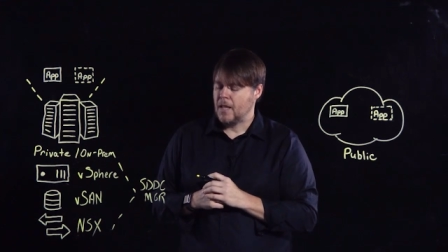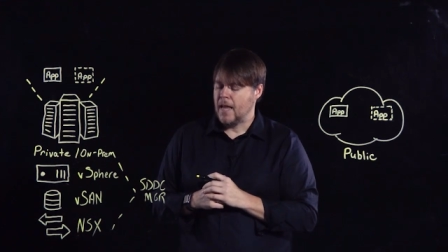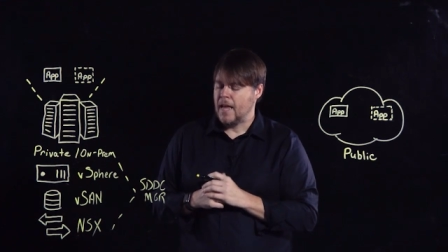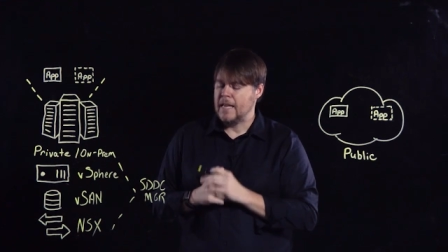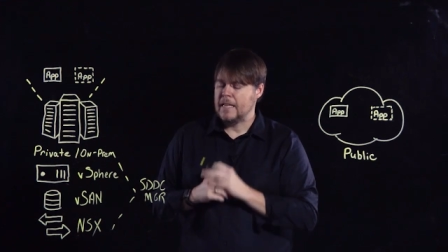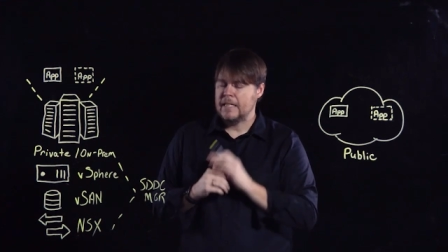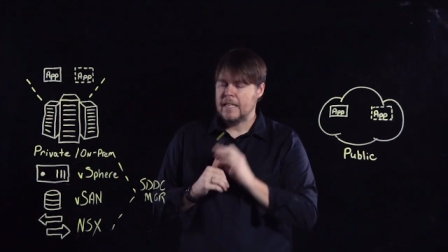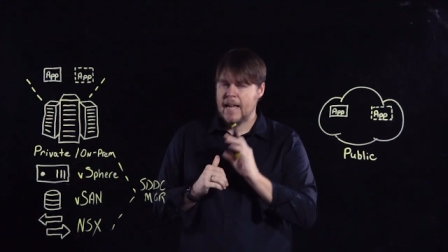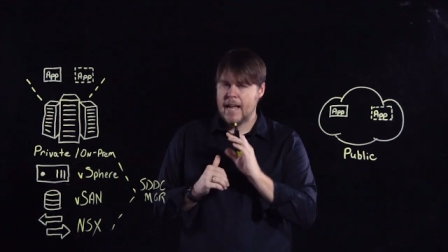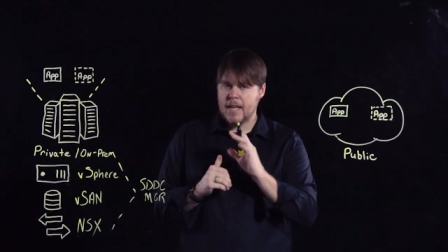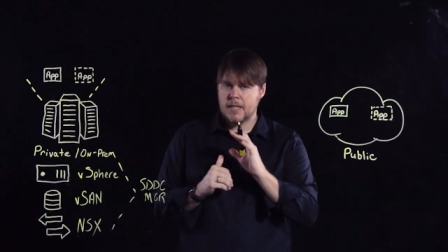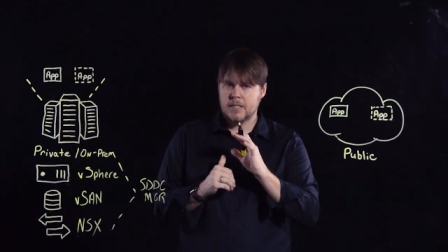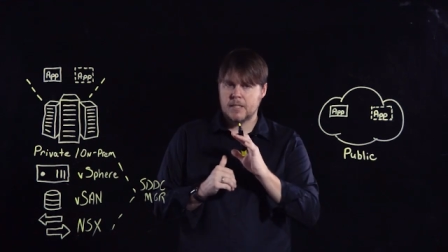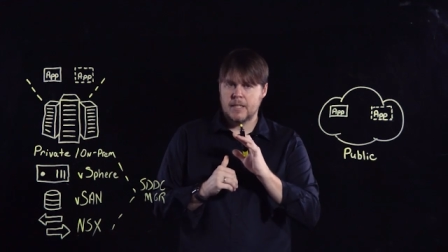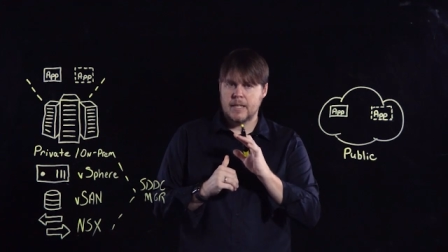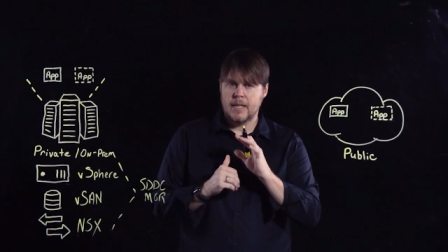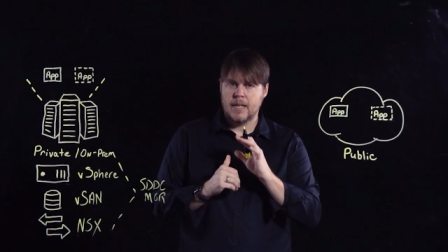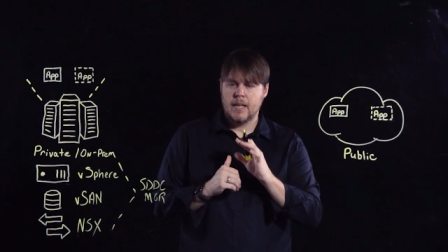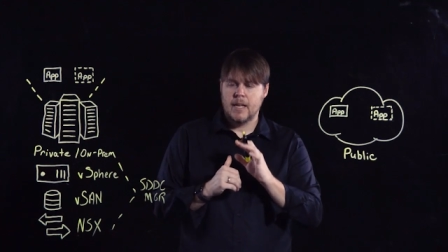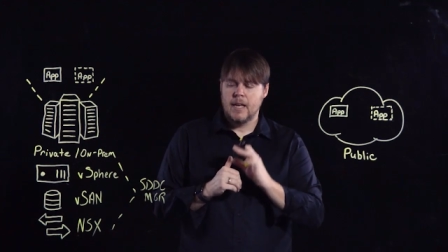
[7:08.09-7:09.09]
And
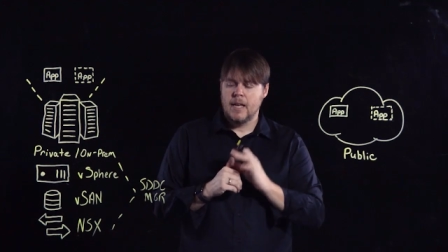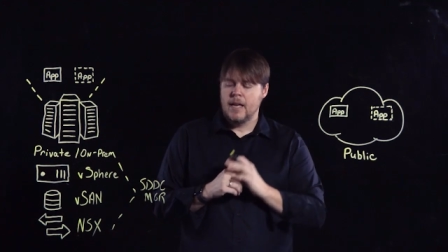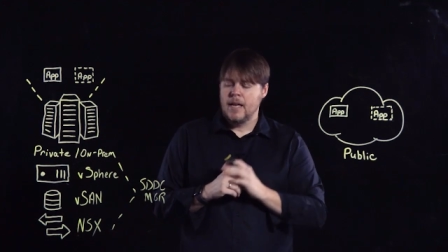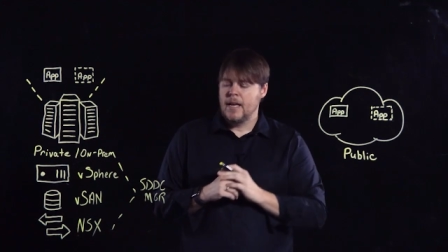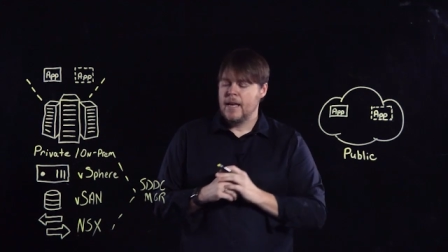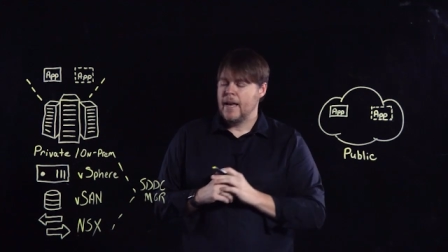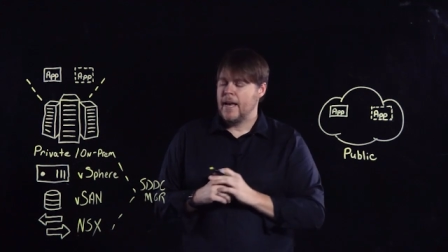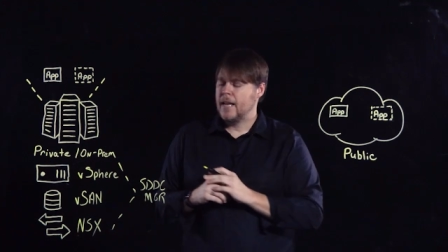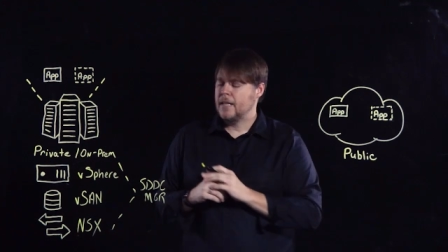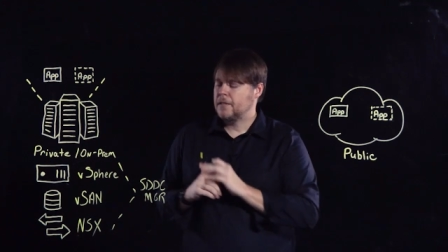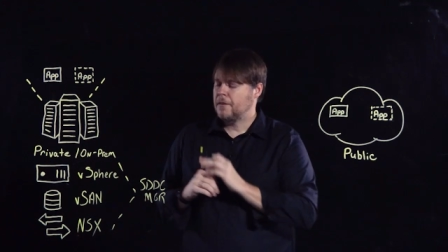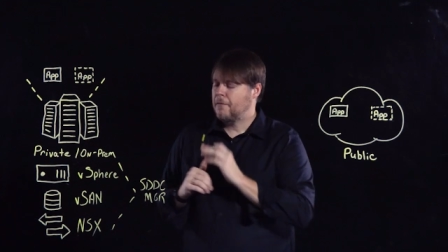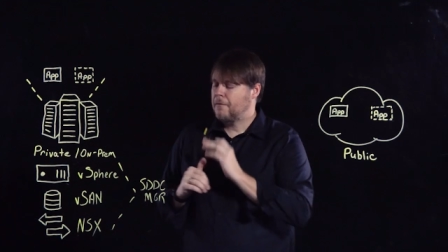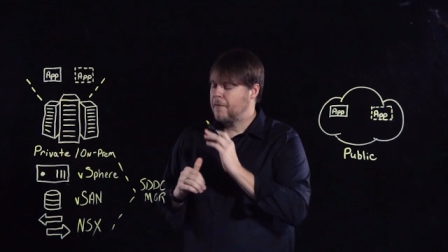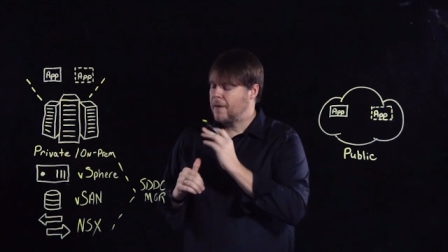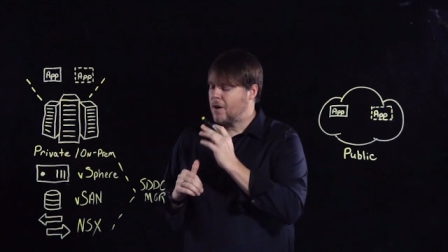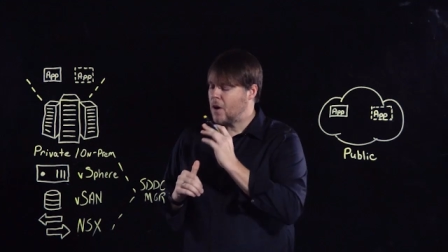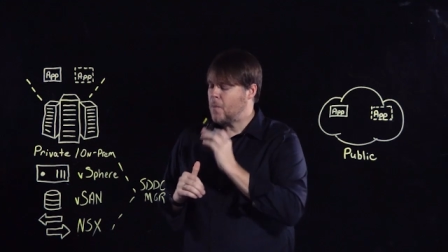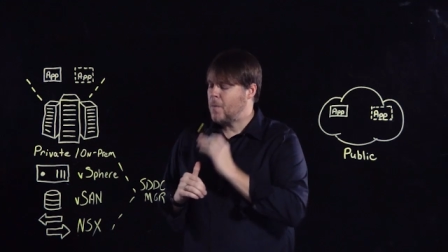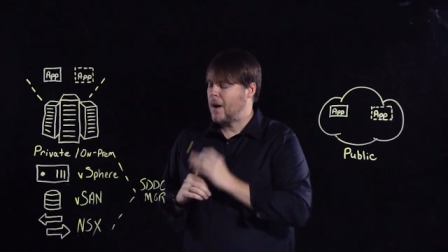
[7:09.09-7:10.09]
lastly, it has a
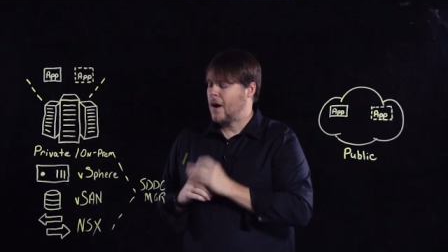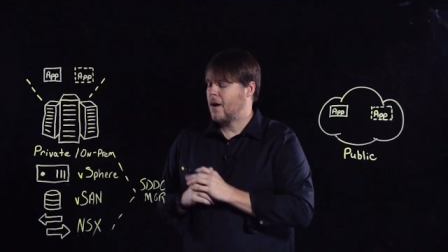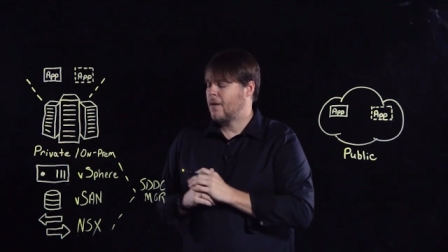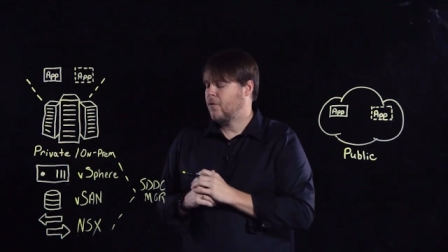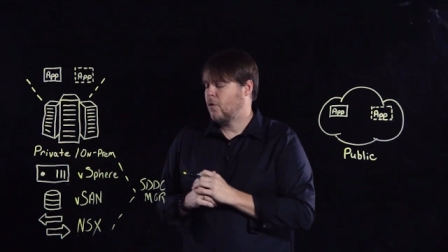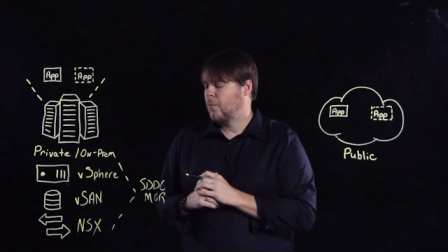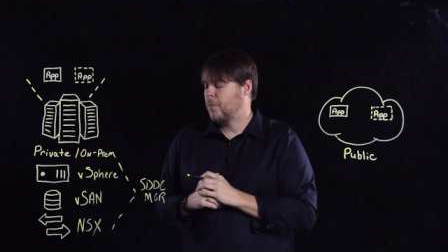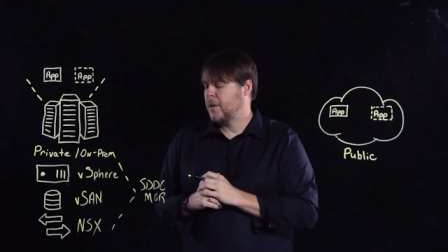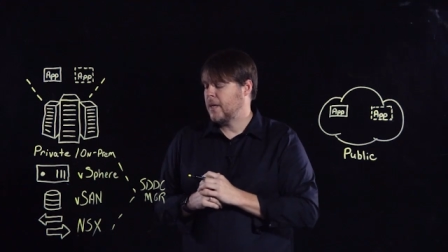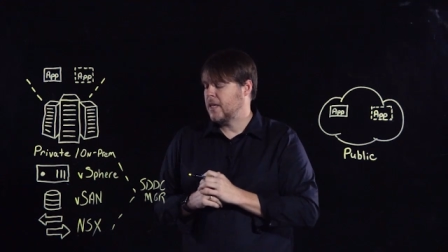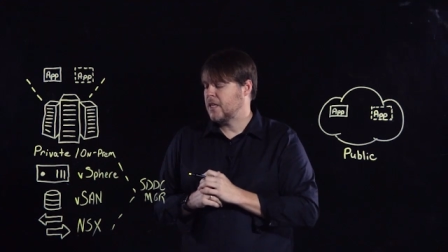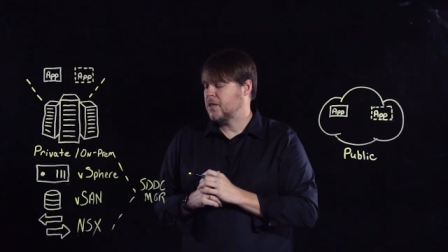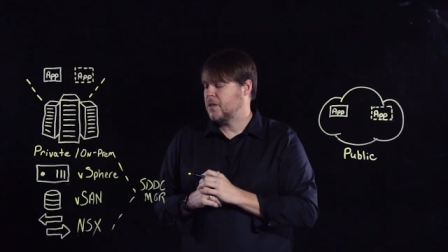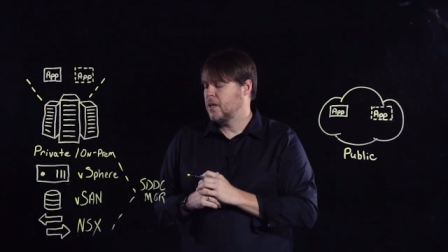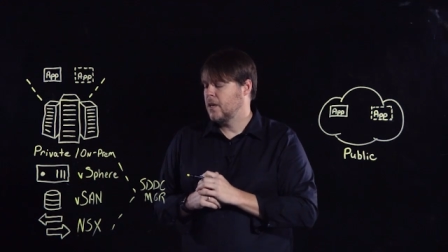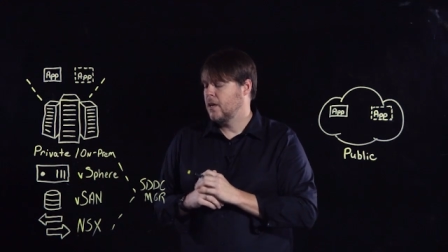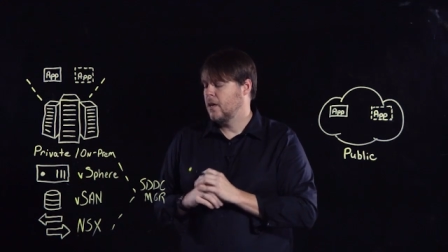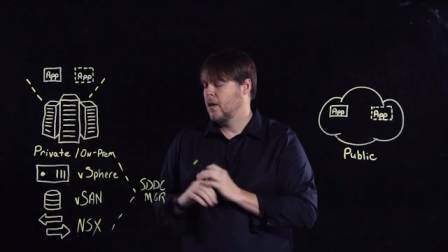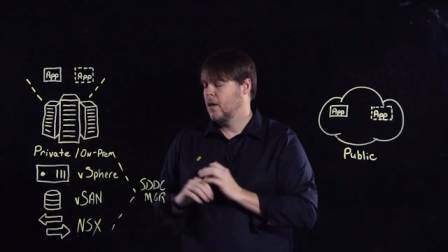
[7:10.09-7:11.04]
very powerful piece